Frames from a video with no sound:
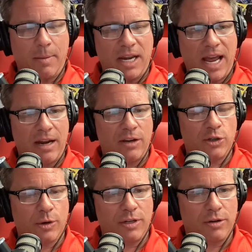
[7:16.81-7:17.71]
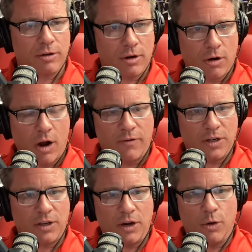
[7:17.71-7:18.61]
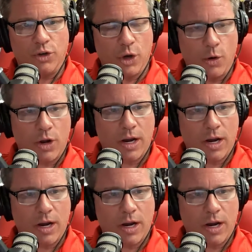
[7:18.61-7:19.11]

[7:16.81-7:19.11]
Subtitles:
I mean, head injuries are obviously no joke.